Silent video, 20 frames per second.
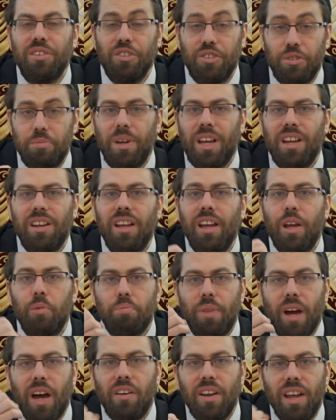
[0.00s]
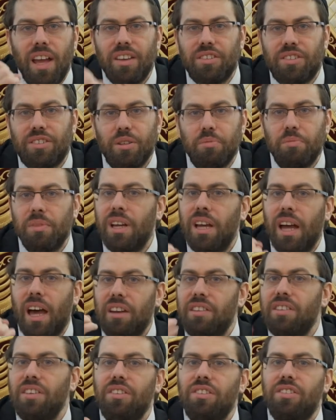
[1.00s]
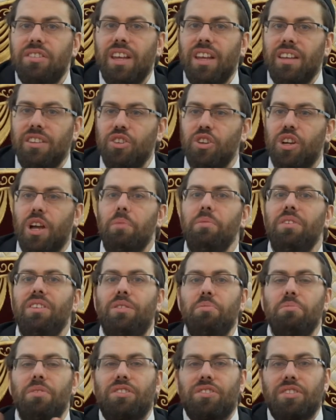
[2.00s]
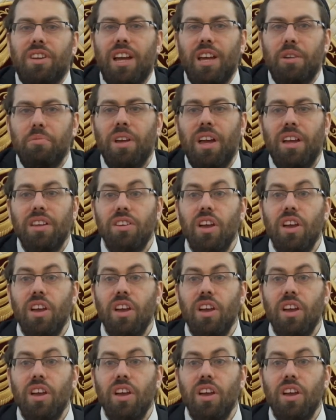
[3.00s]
When there's bad, Paro asked him, I don't understand. You're coming to Mitzrayim.